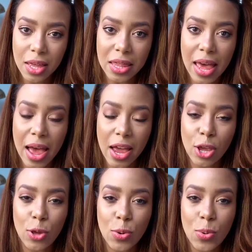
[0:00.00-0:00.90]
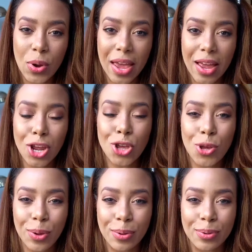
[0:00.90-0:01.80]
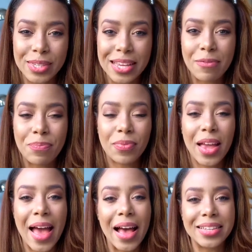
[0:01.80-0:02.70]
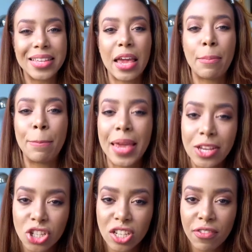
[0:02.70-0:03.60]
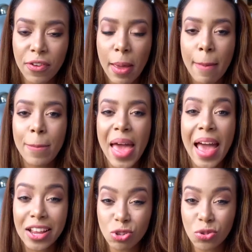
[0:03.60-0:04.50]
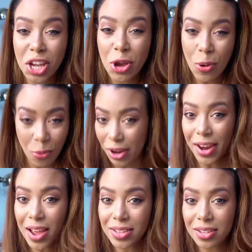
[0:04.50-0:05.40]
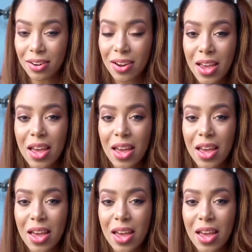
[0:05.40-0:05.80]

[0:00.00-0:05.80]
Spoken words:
that you can use as a makeshift pantry organizer.